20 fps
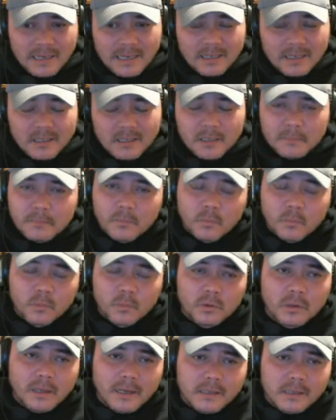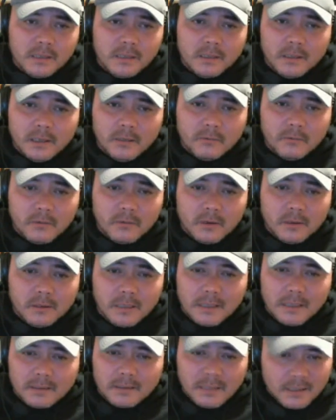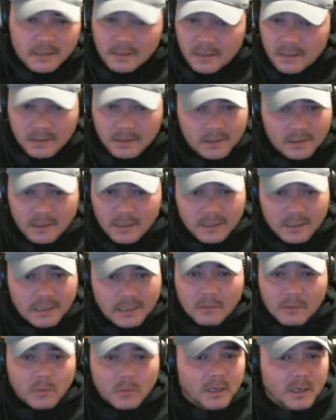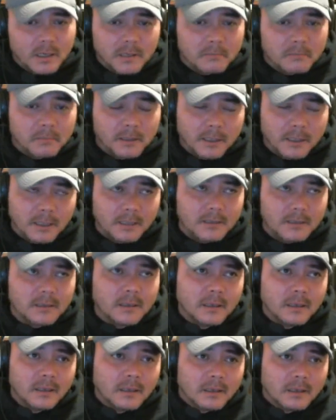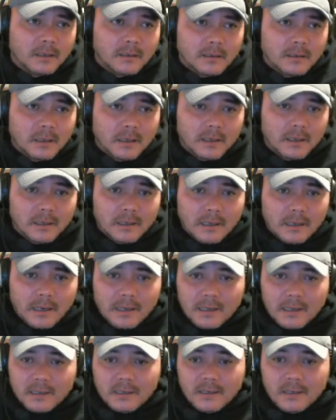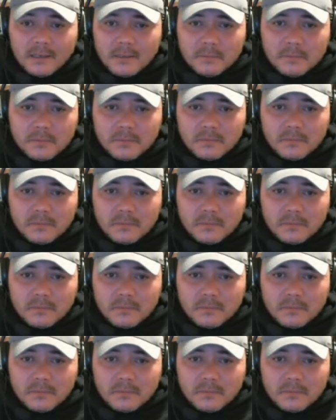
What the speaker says: end up realizing later on that that's not the thing that I want to complete, then I ended up,